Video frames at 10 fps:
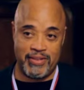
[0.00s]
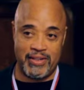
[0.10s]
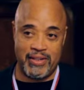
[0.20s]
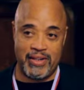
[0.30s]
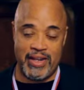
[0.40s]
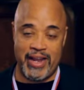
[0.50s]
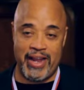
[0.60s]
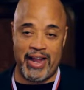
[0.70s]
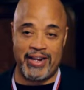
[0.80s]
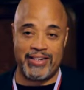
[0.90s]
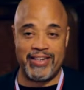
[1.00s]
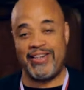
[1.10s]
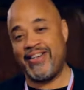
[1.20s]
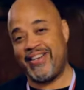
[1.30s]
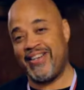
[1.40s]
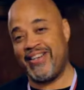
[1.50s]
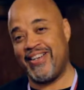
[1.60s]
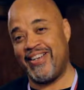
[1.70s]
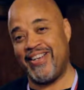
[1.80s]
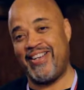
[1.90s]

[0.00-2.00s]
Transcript: I can see how that would be.